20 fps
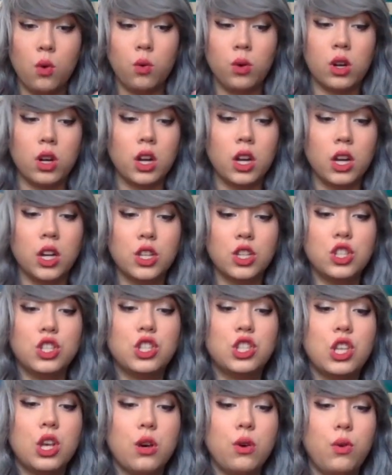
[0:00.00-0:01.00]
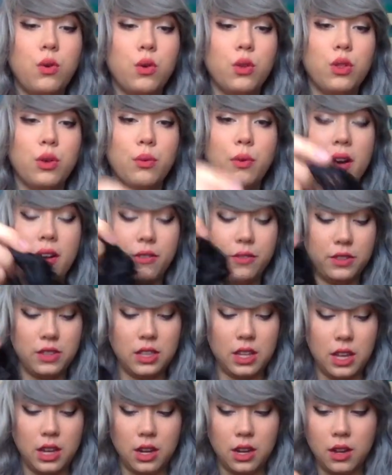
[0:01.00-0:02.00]
we're gonna sew the
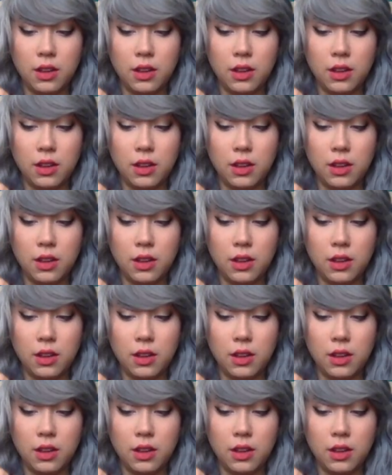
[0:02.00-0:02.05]
wefts in.